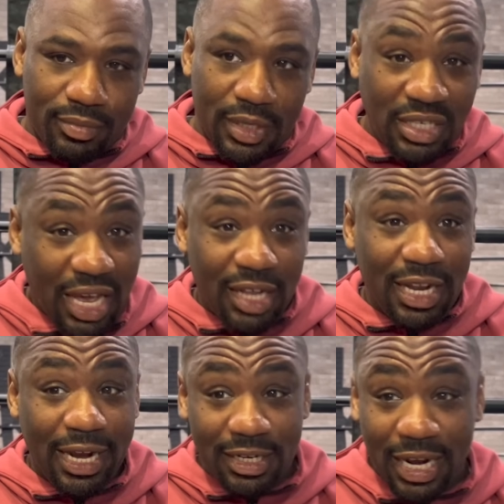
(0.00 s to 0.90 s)
or yeah, just...
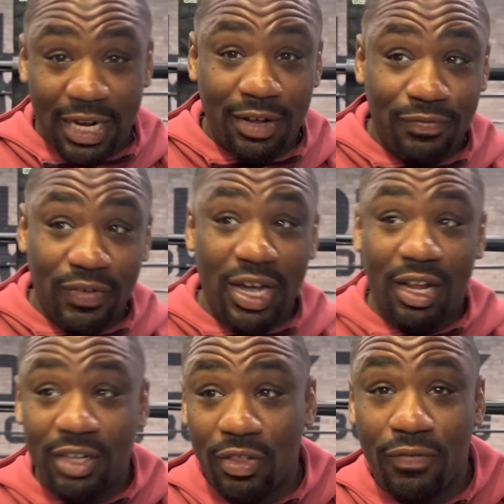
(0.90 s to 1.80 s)
like a fight,
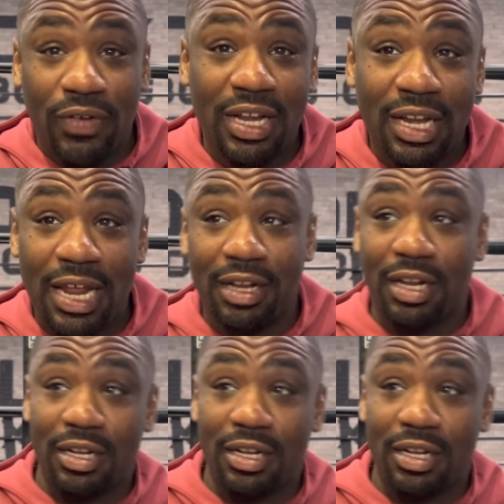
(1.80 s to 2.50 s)
another fight of that,